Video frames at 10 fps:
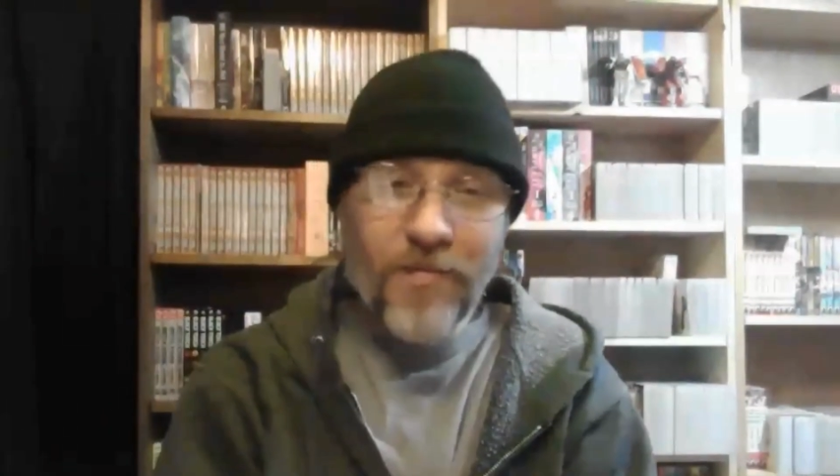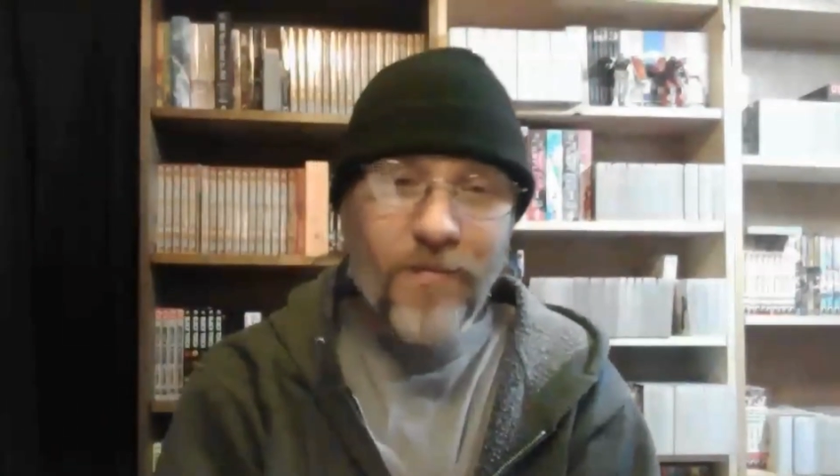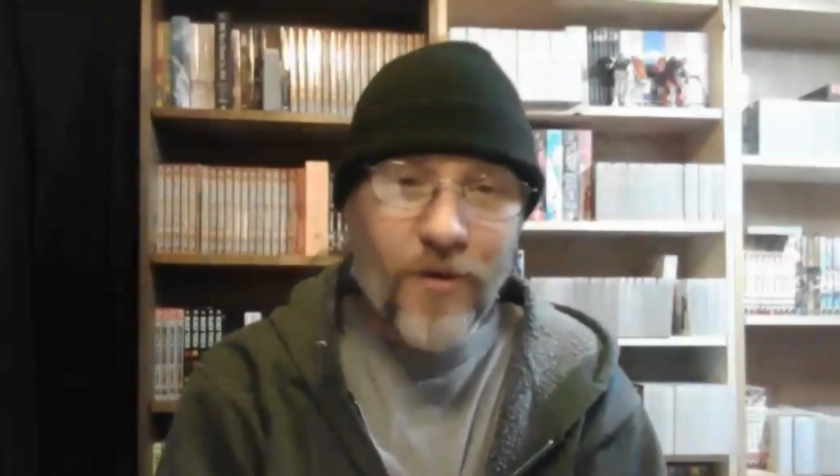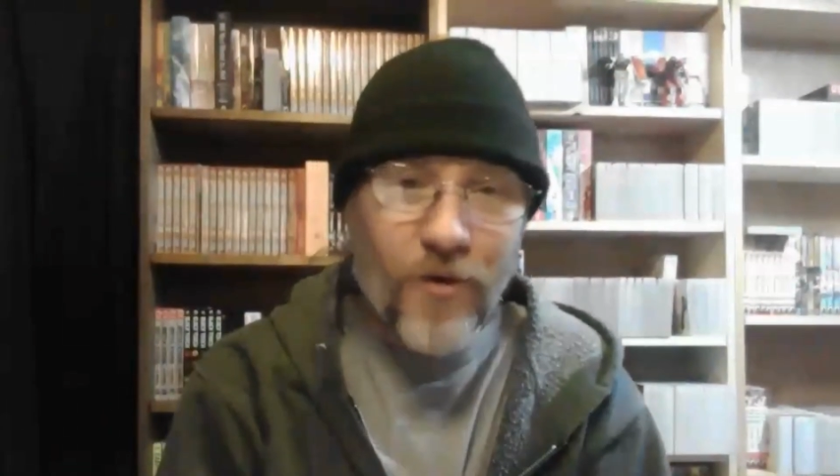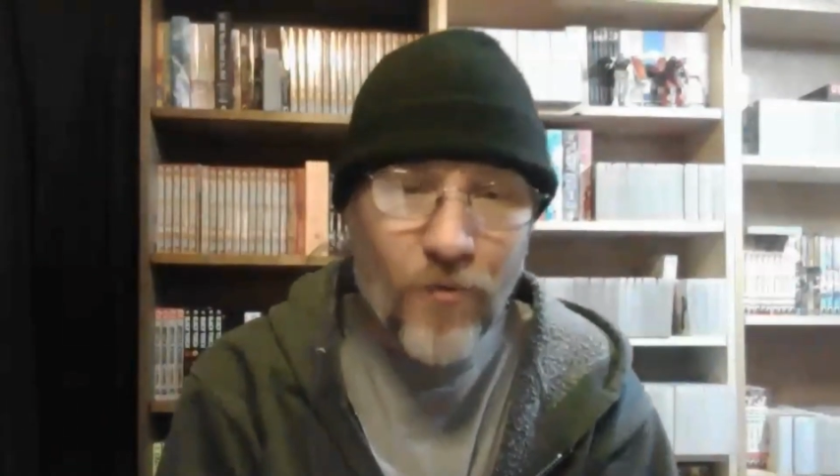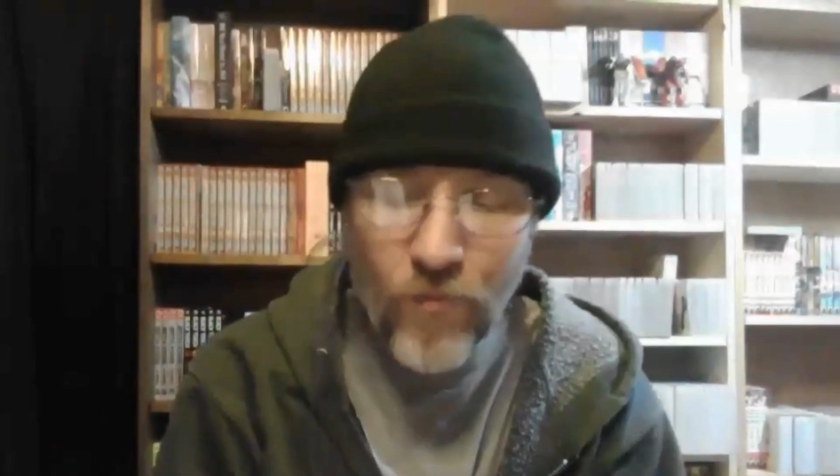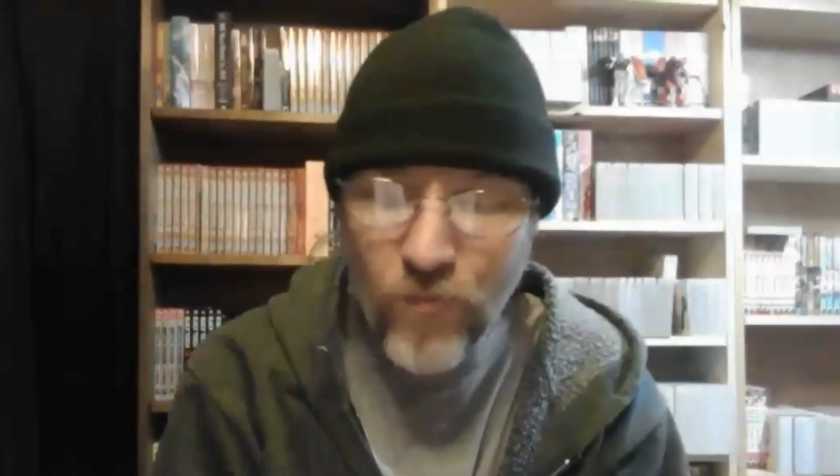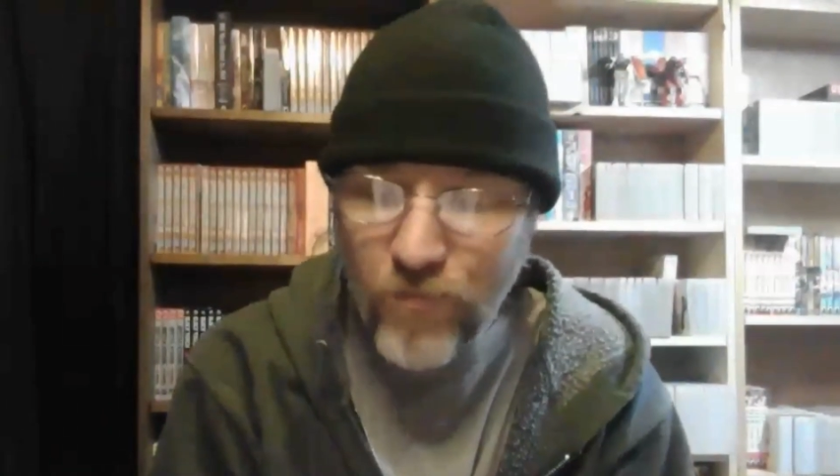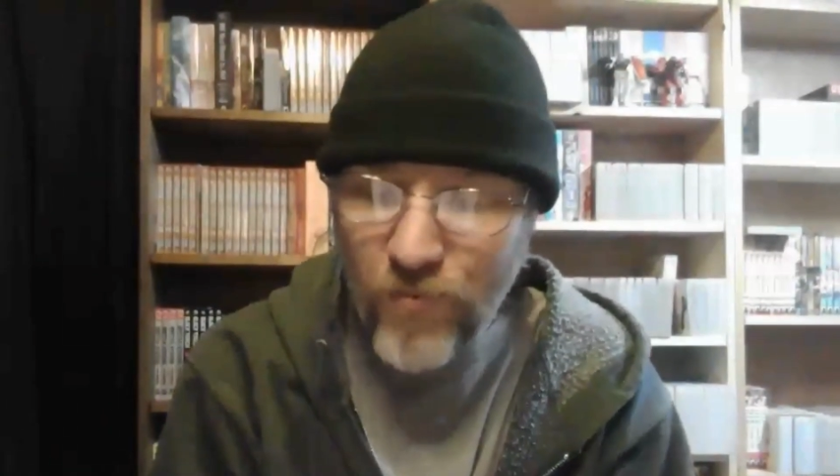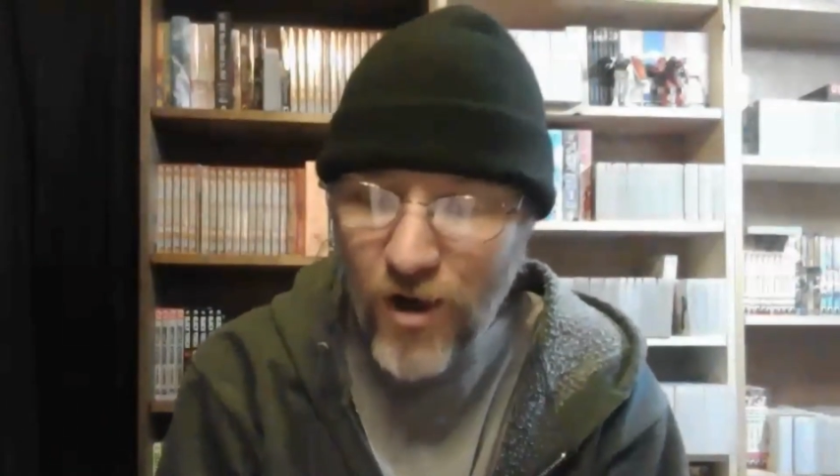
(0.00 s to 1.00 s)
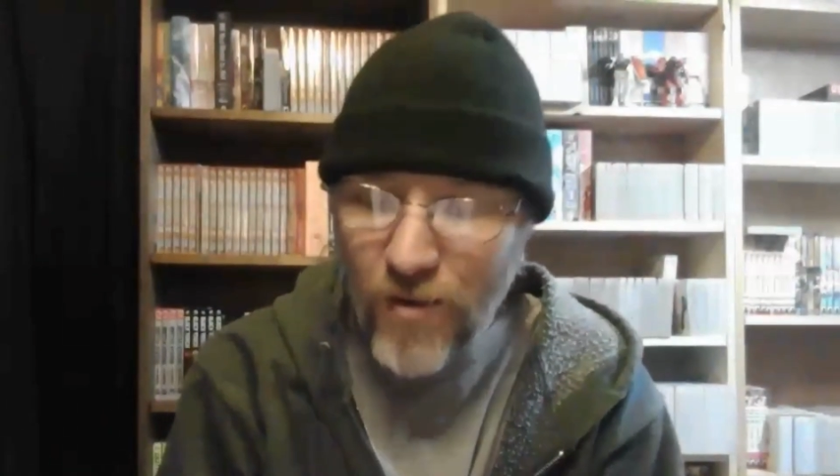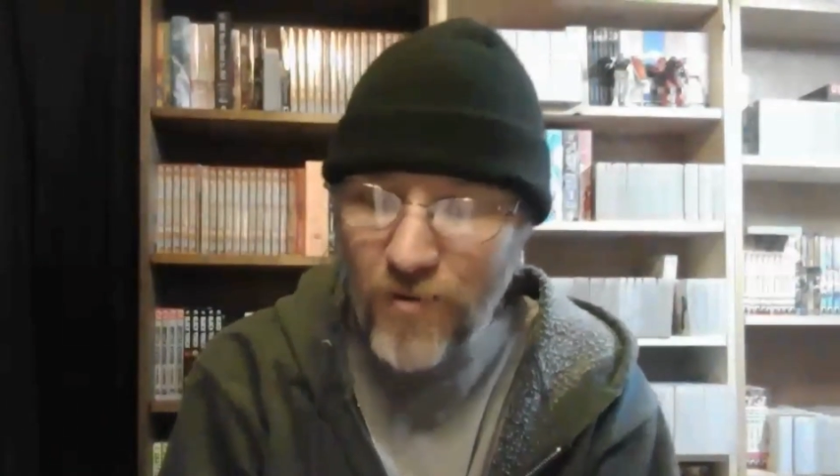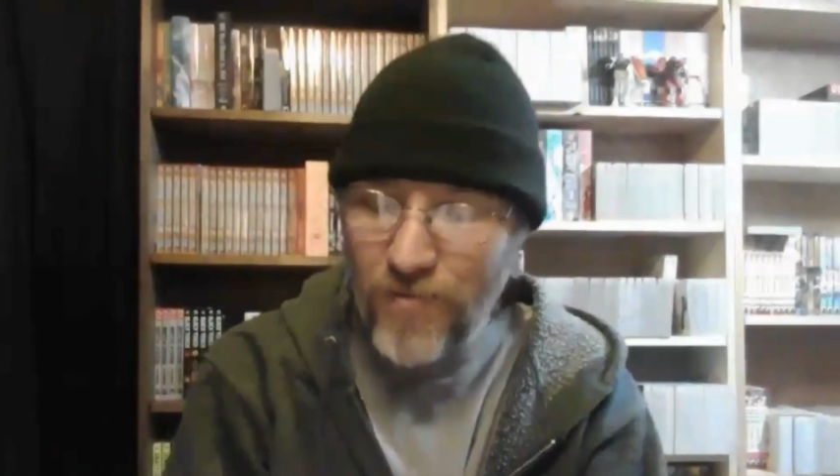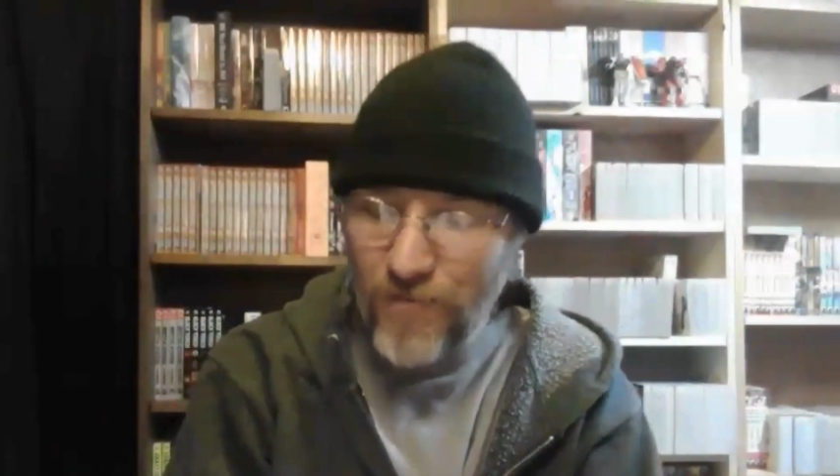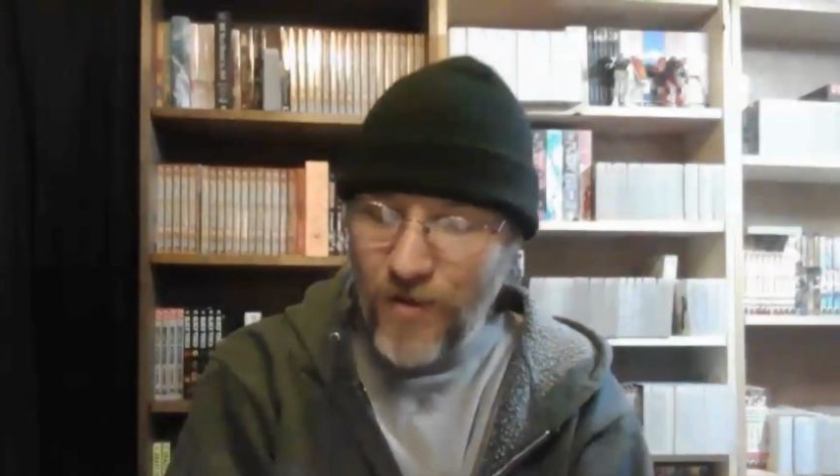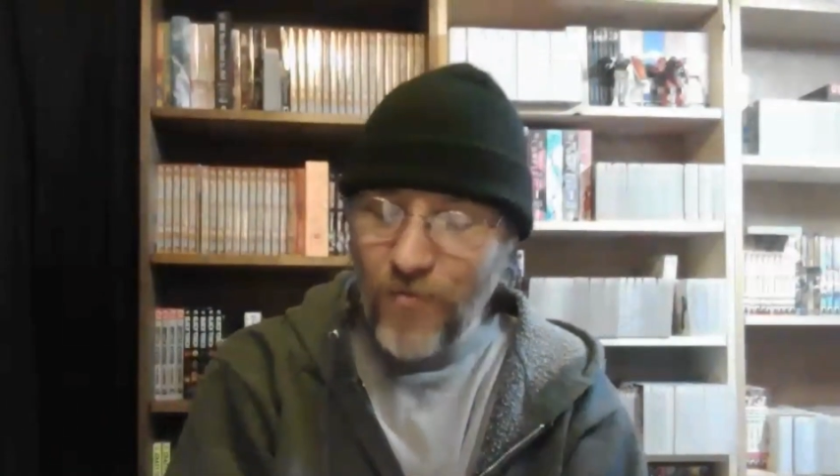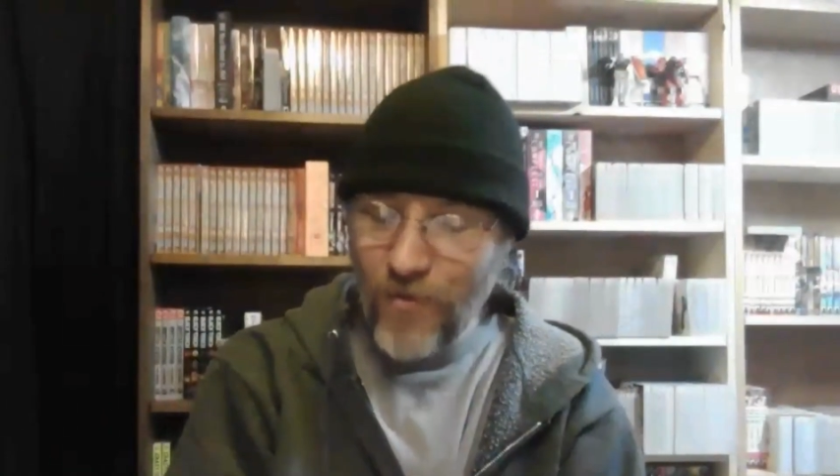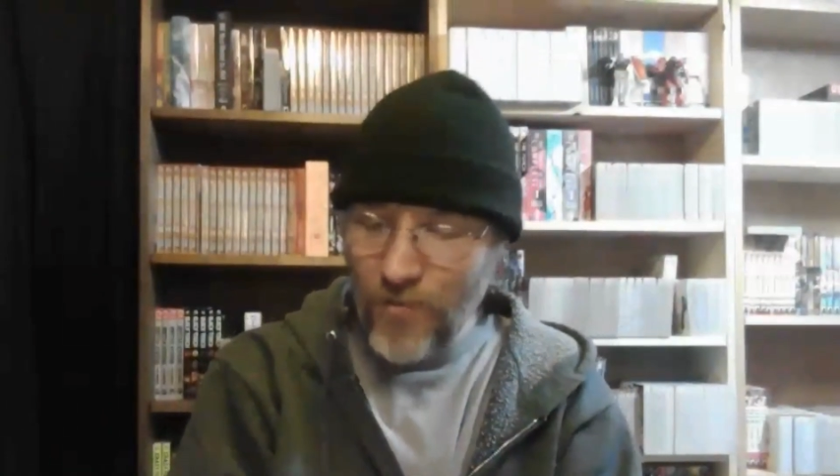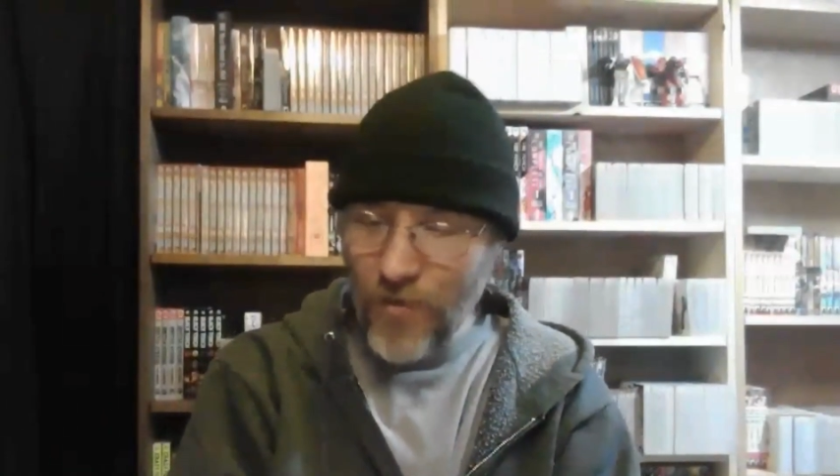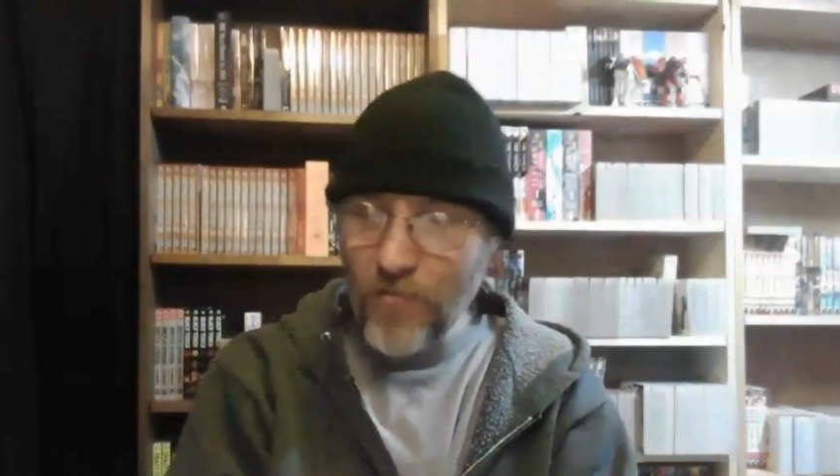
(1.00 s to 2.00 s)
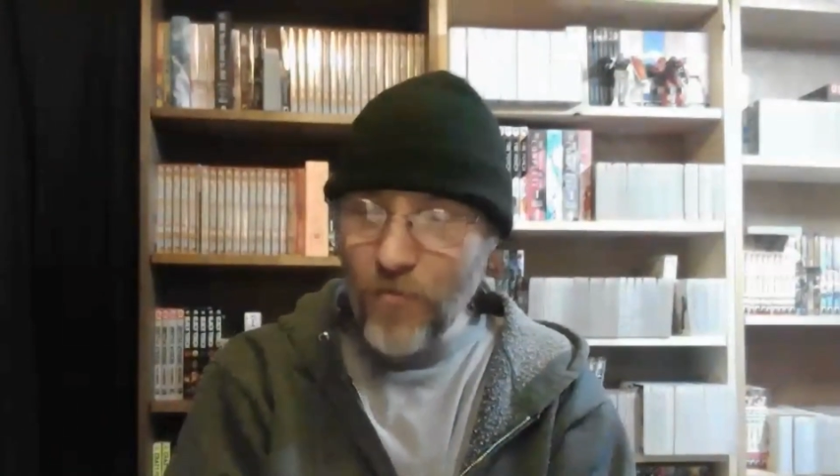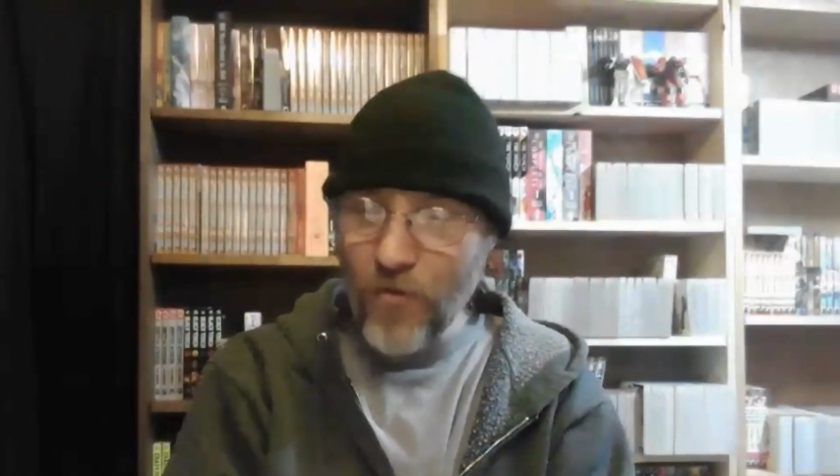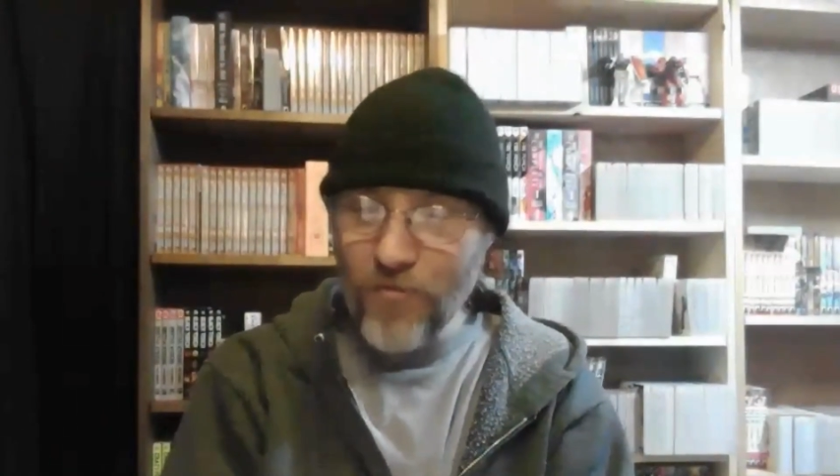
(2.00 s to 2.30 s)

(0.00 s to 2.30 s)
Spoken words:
You know, probably one of my more